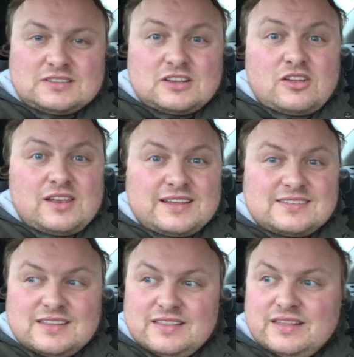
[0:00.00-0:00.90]
it's a lot less
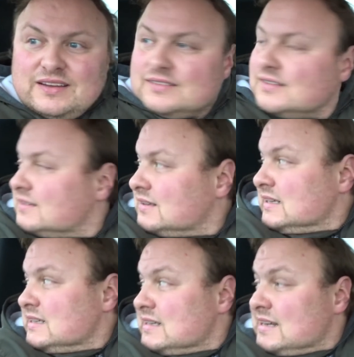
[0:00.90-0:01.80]
than that.
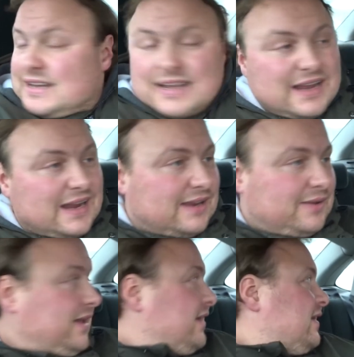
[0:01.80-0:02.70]

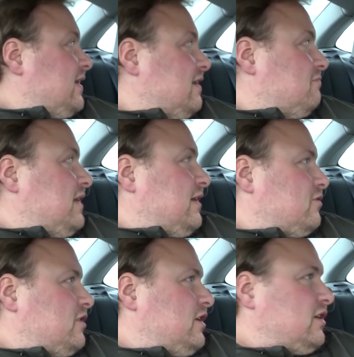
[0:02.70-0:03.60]
Anyway, I'm now
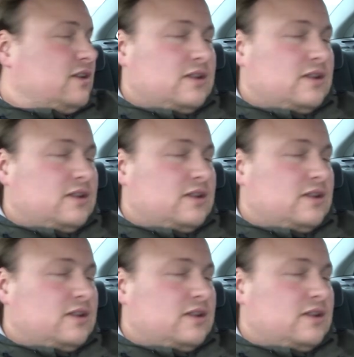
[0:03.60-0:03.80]
going to...